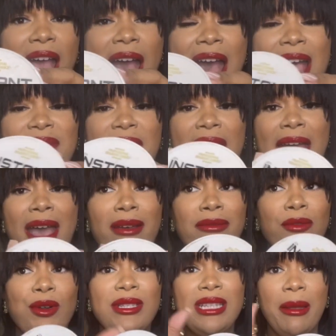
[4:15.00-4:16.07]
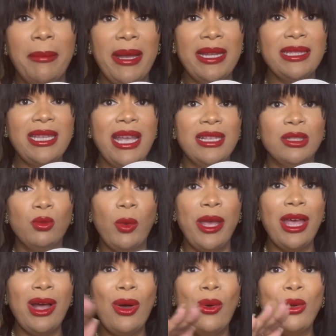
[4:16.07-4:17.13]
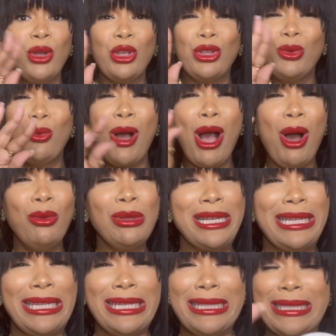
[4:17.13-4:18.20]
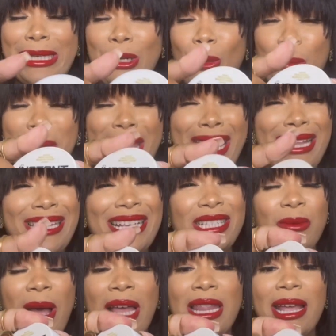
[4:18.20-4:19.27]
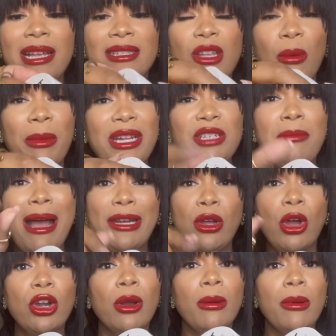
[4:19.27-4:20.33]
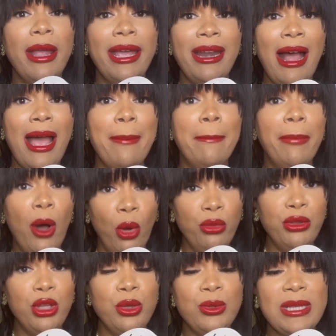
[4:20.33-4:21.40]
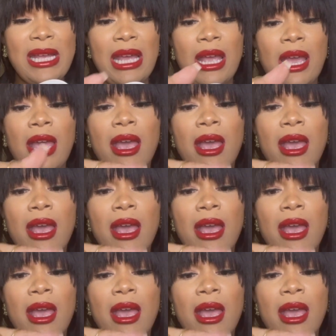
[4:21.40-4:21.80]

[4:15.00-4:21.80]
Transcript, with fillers: I've had for some months as well. You only need a little bit, and that's why I like it so much. My daughter and I both use it.